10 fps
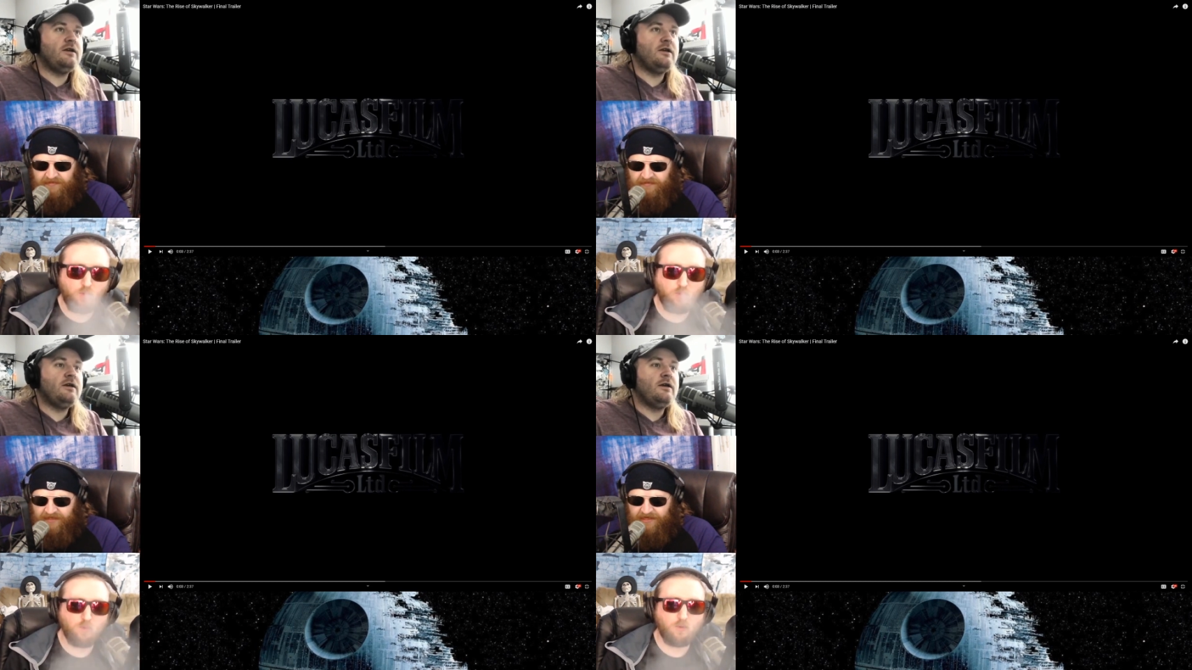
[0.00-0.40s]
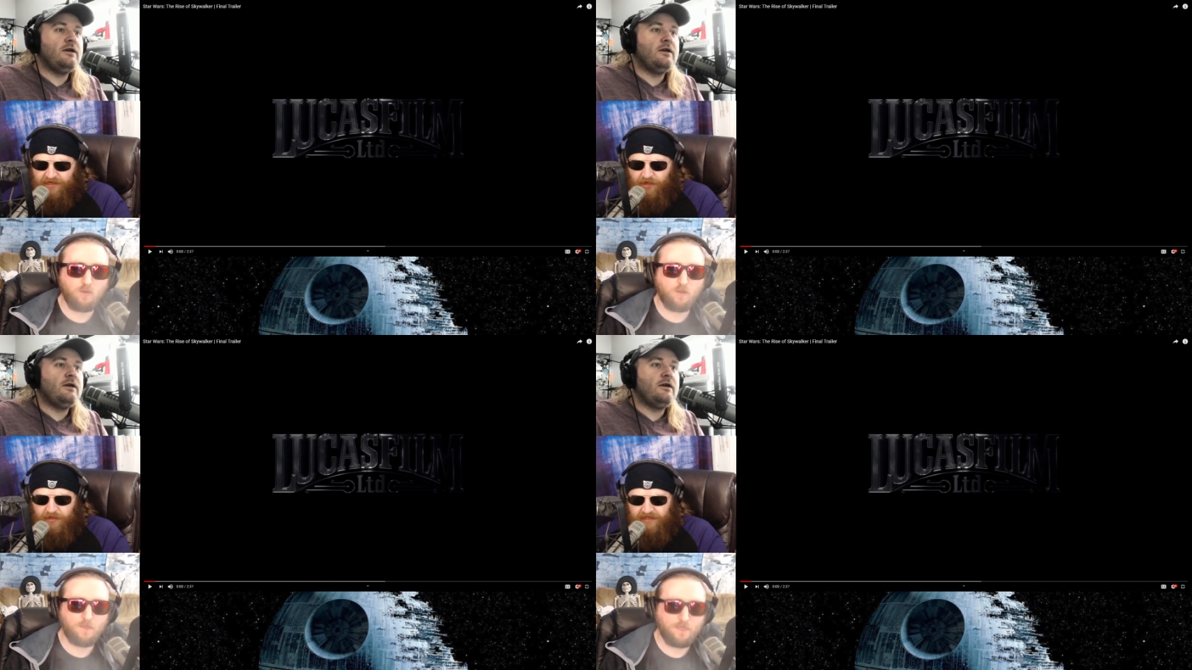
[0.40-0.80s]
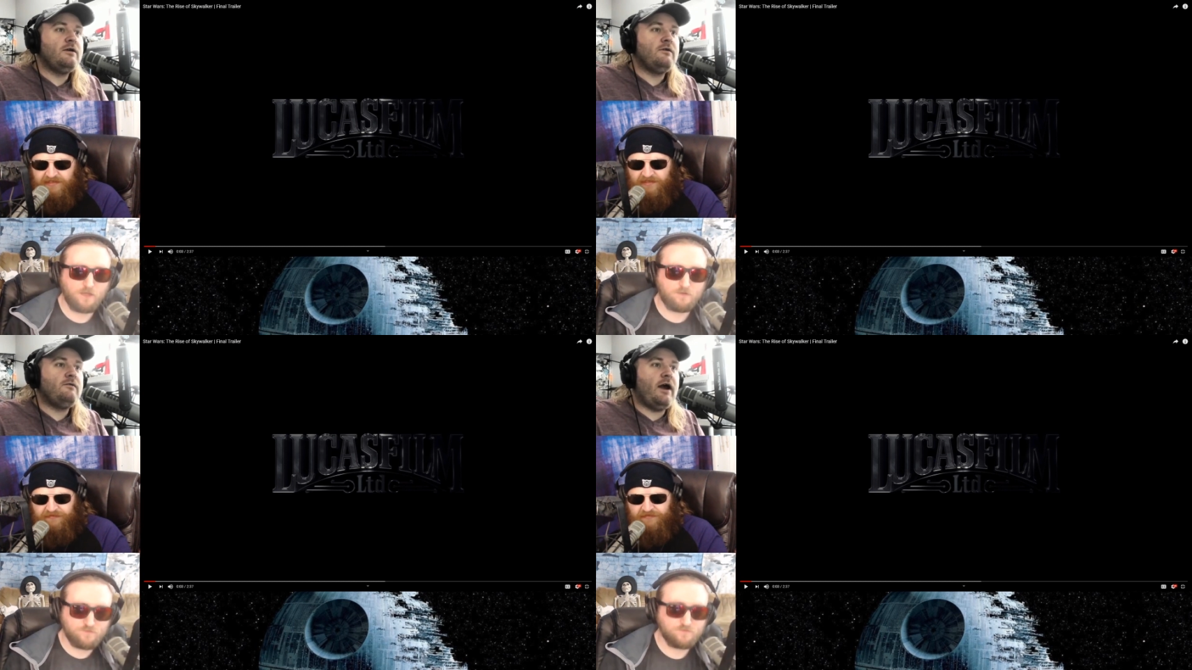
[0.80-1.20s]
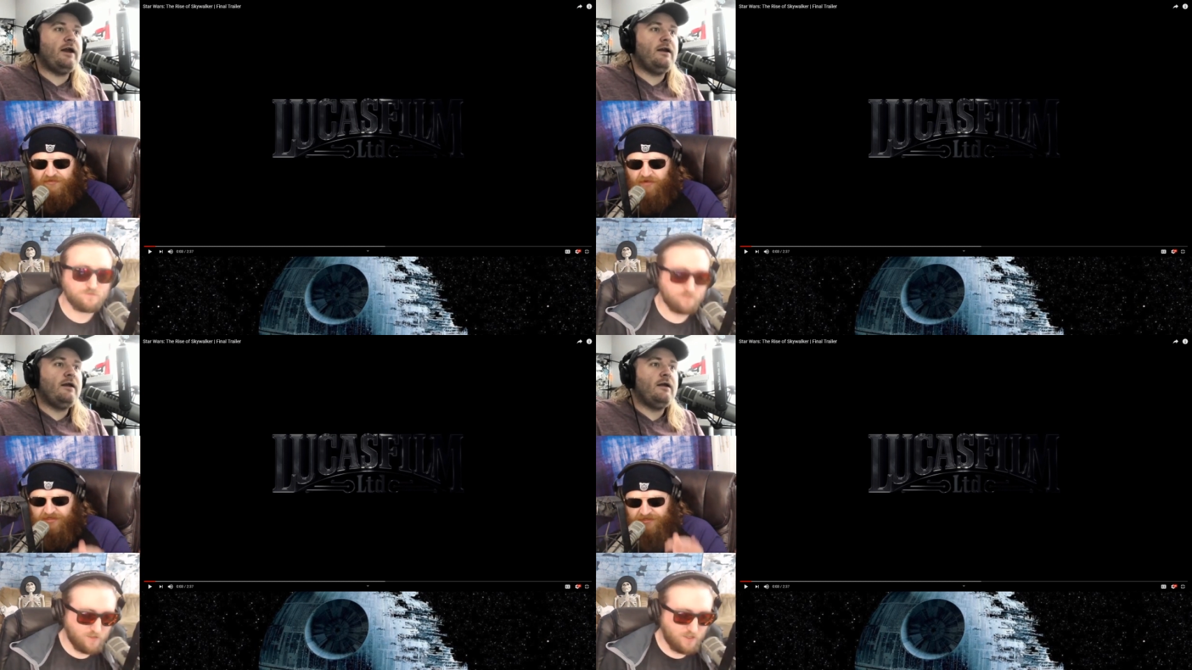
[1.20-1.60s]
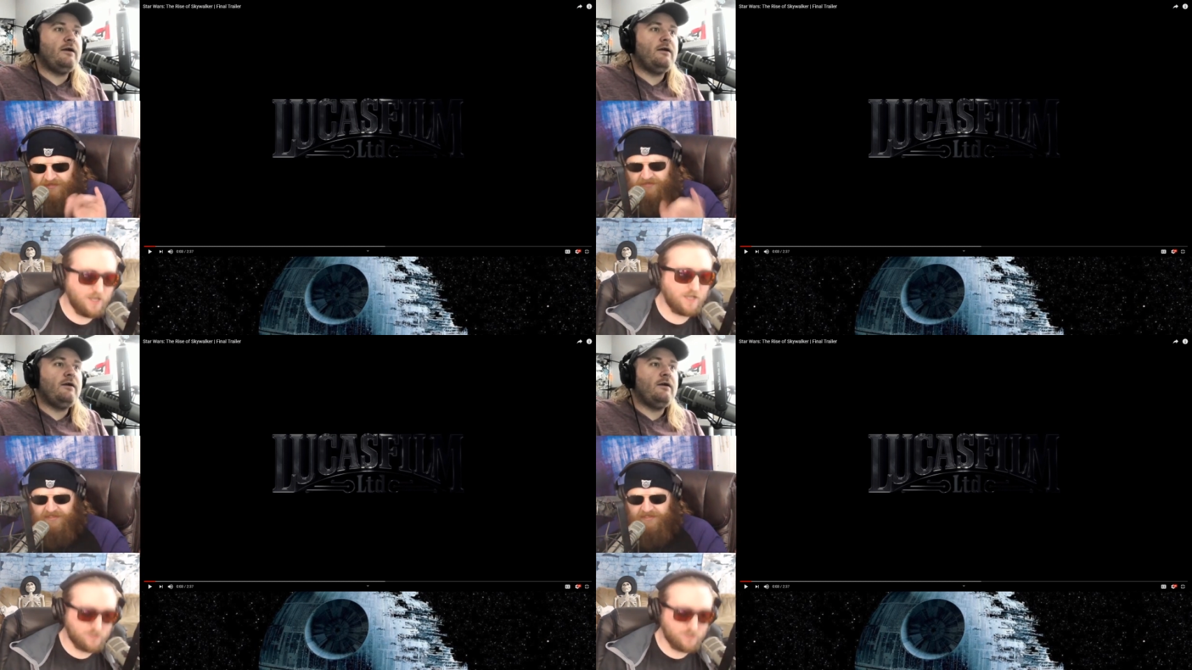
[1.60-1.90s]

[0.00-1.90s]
Speaker 1: Like a cohesive right. structure yes. to